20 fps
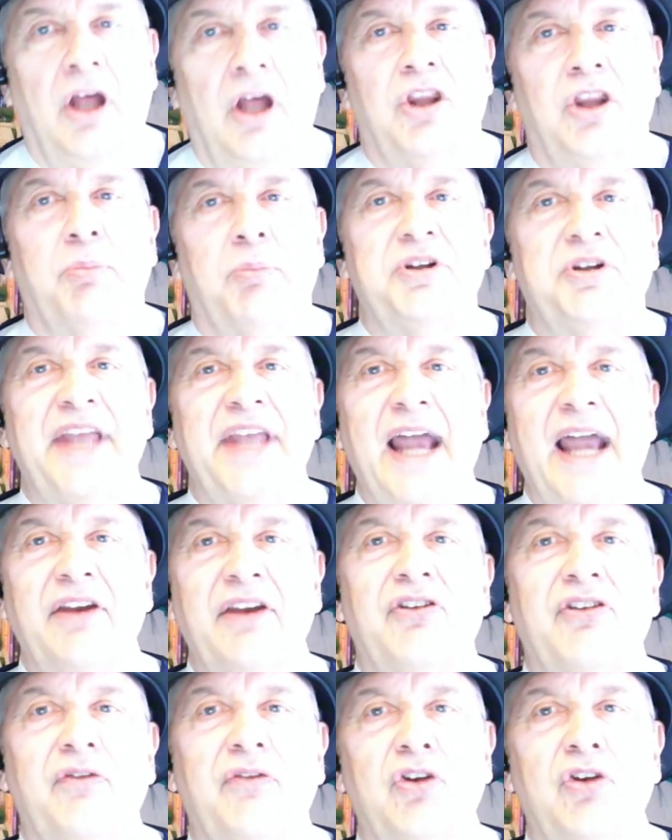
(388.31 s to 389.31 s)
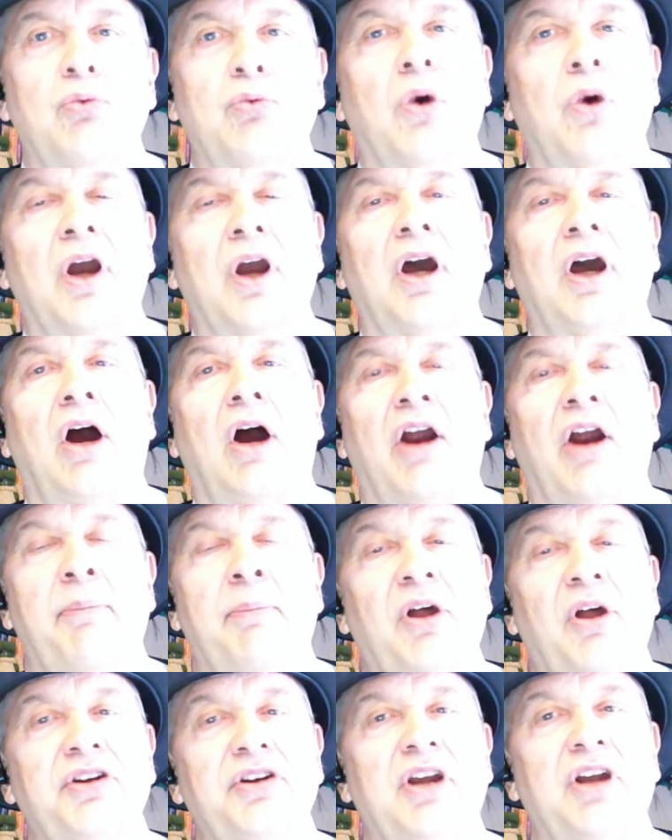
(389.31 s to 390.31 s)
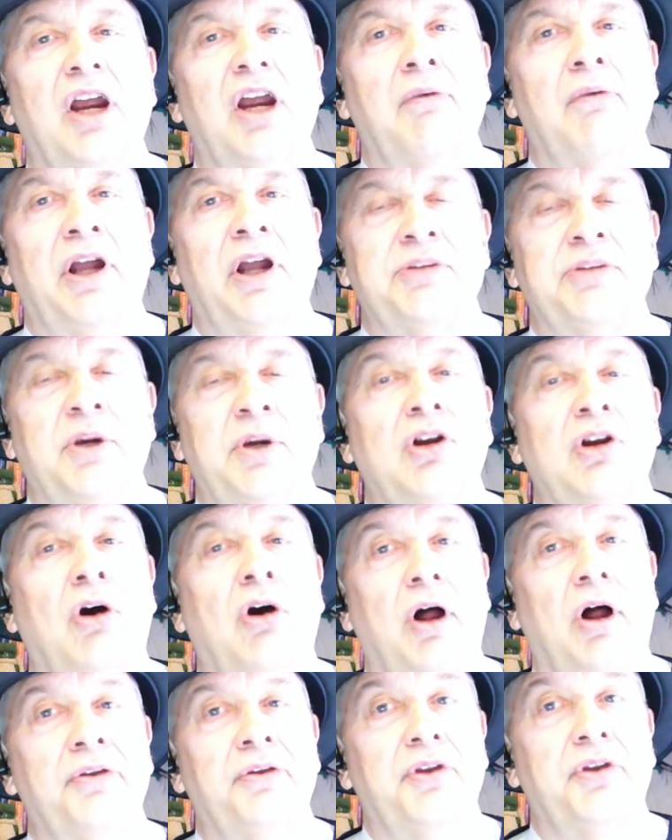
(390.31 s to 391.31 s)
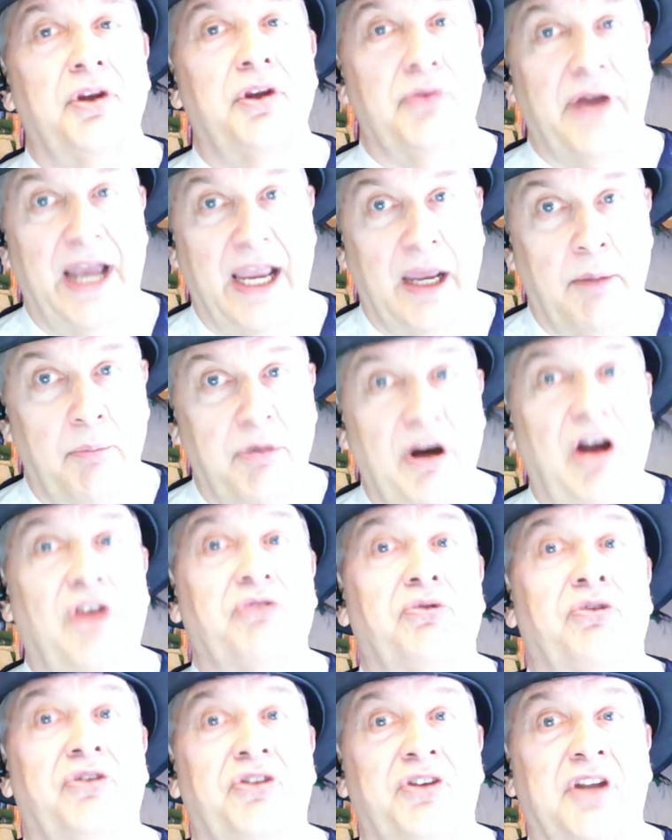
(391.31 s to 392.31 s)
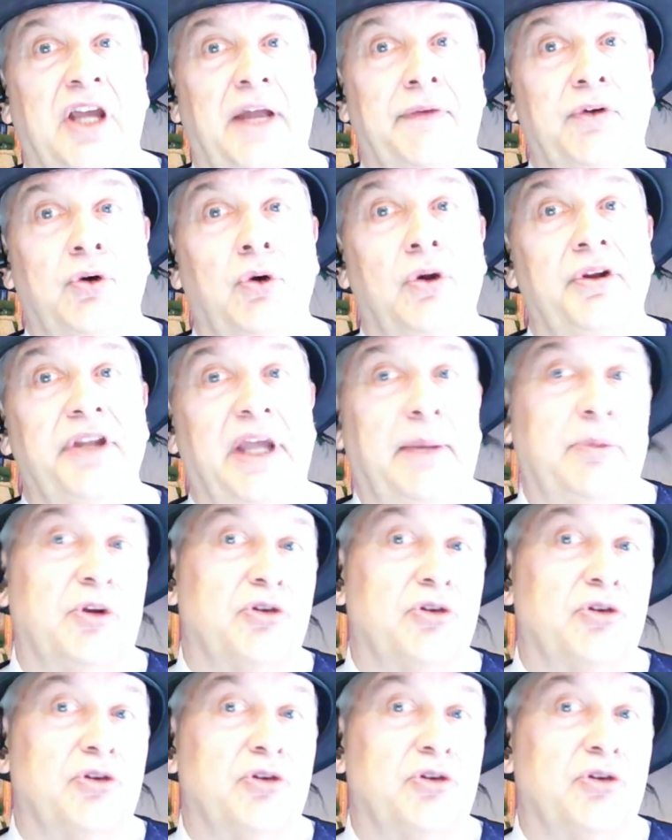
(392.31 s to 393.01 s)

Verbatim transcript: The protagonists of this work are a military regiment called the Dragon Browns, which is kind of a cool name.